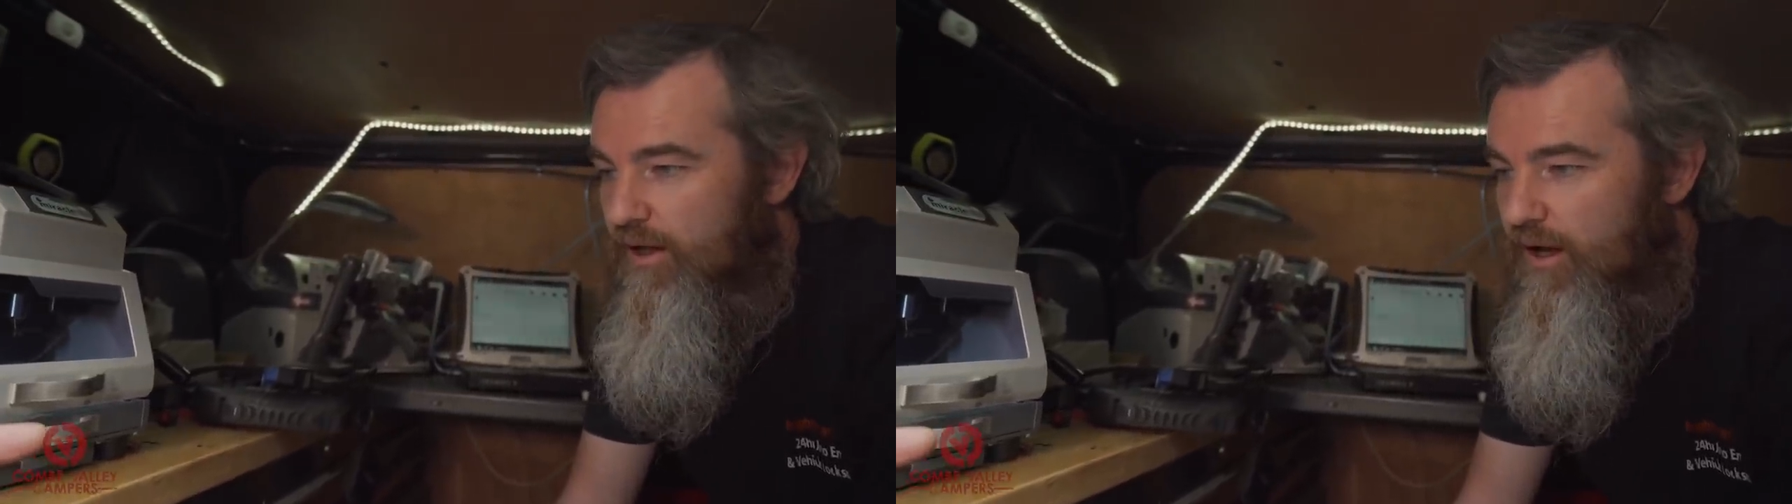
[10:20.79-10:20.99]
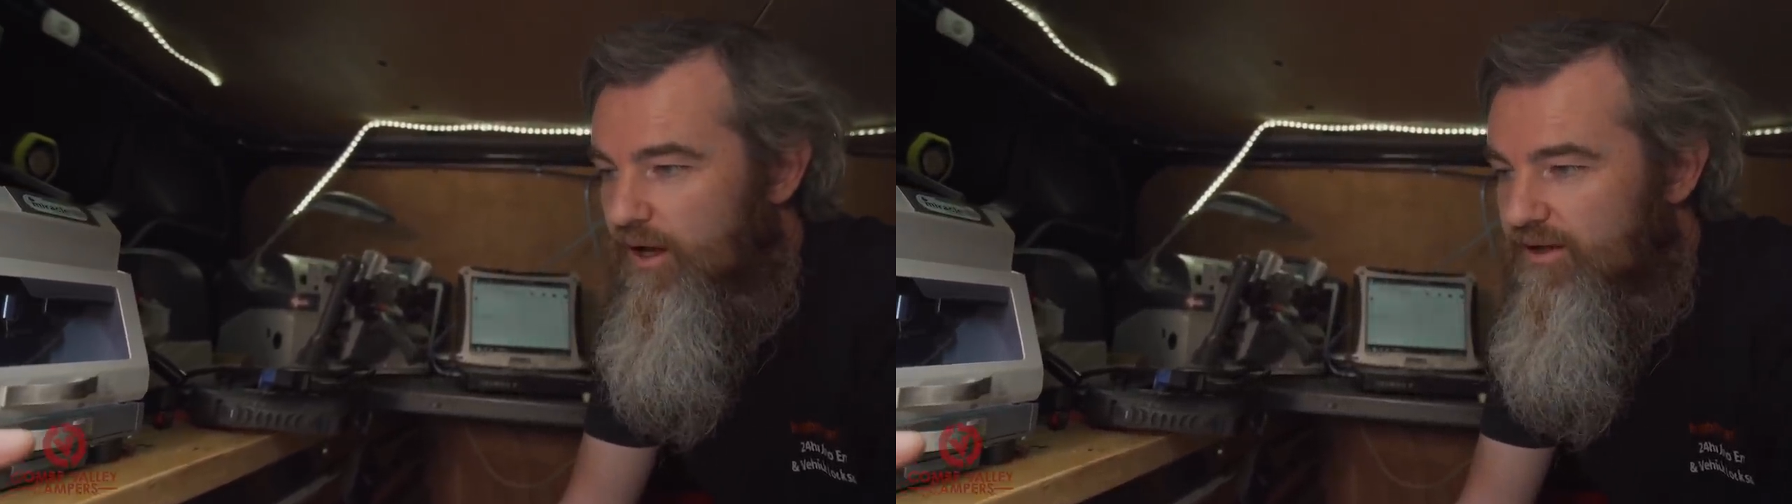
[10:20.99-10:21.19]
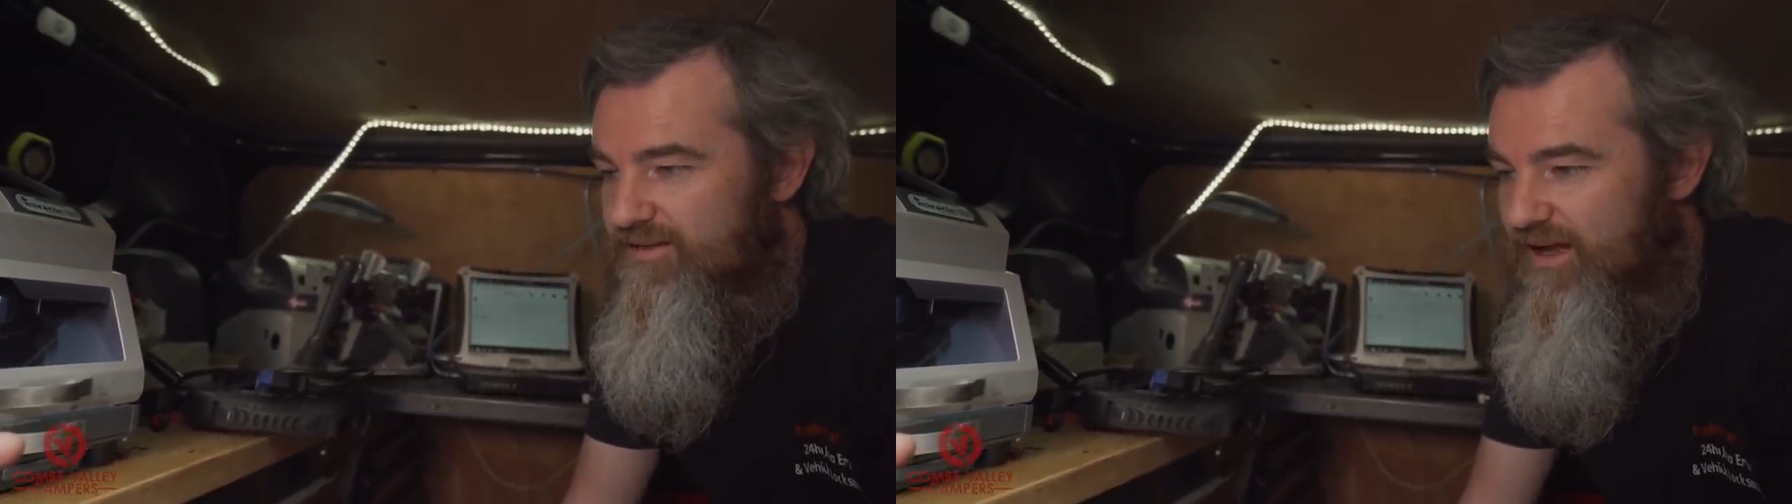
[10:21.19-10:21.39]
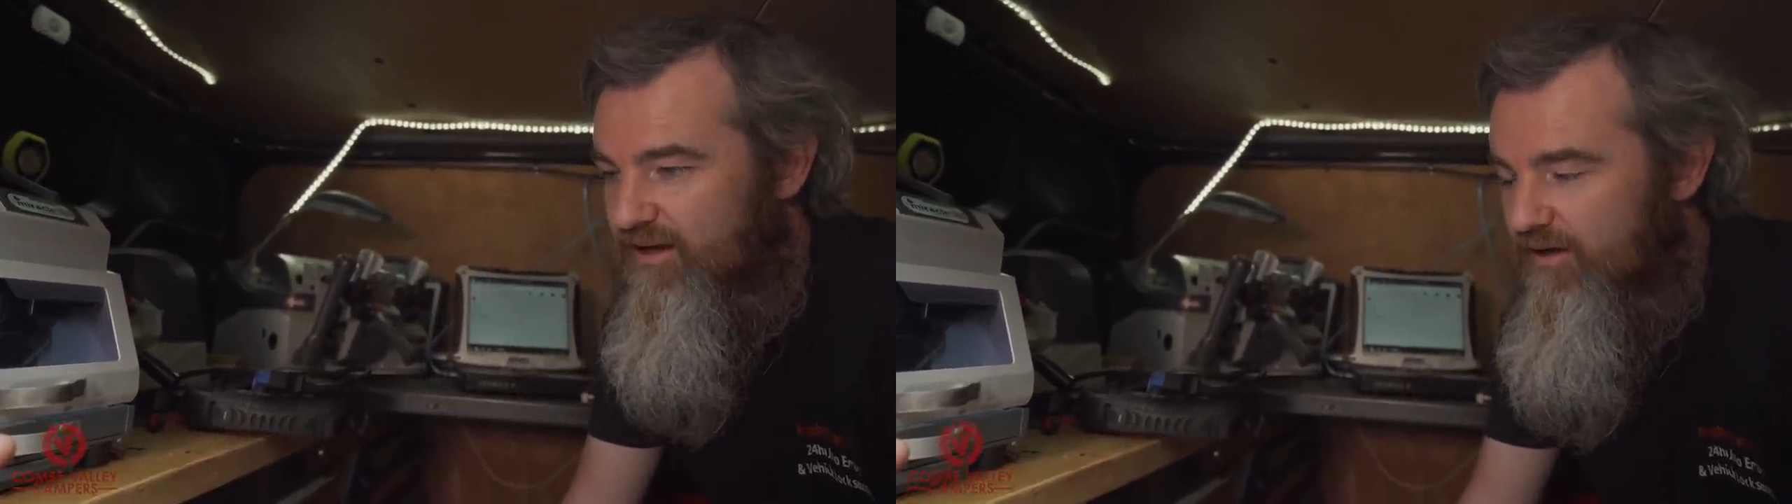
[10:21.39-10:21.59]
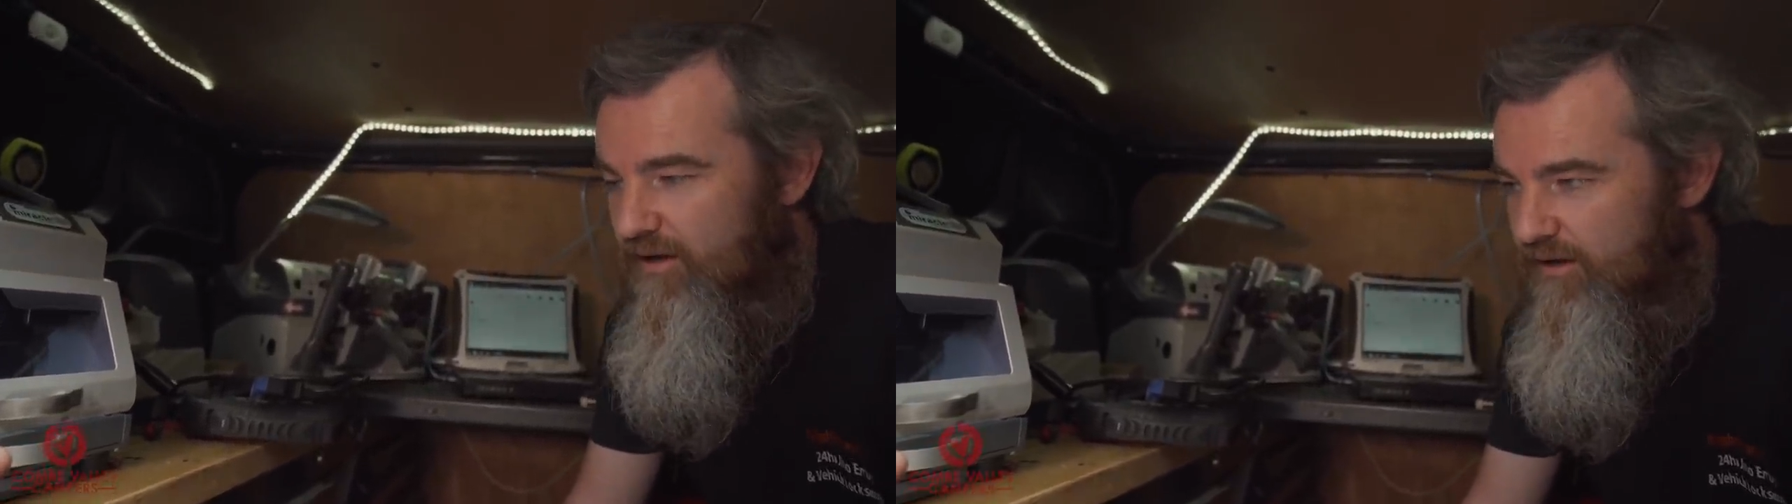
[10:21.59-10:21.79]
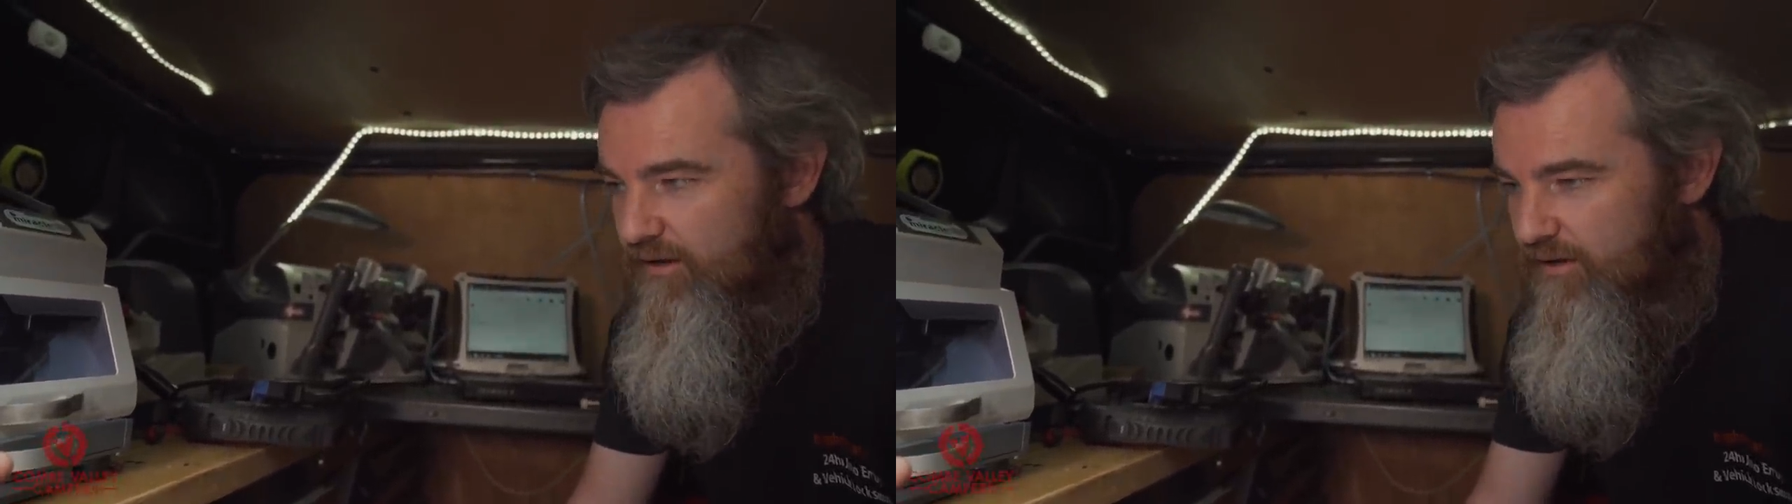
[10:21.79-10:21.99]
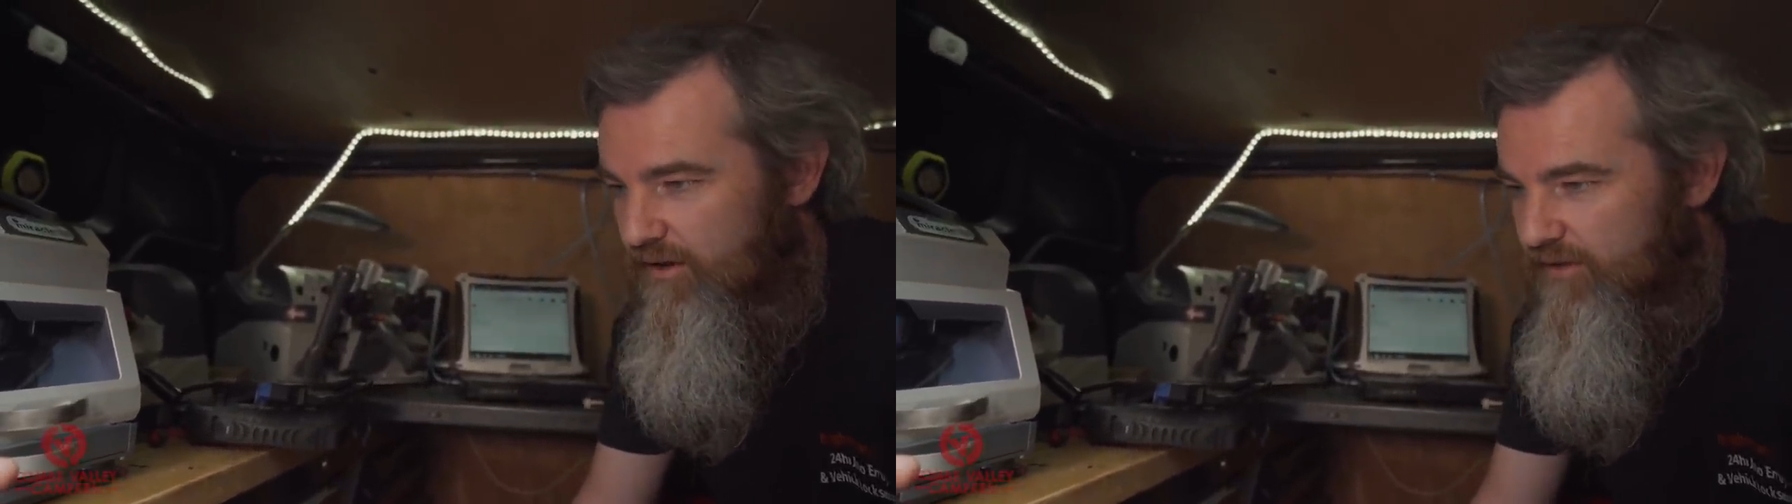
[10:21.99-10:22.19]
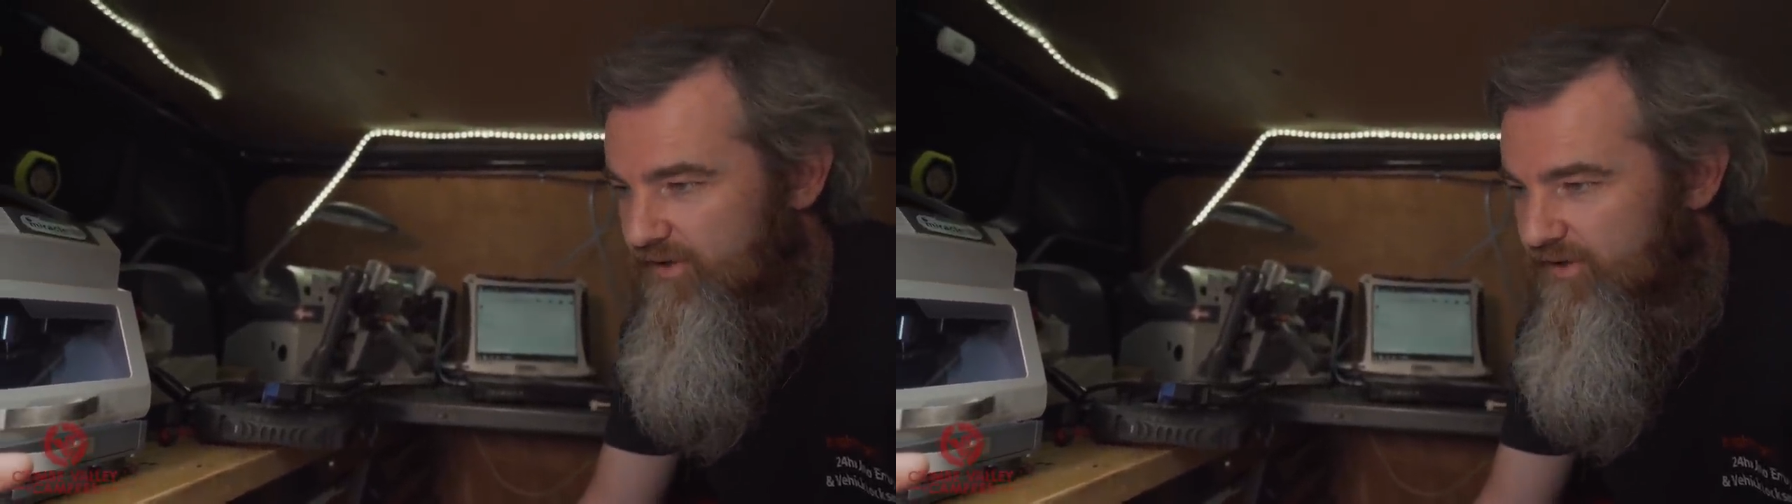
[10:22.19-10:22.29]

because uh, that can kind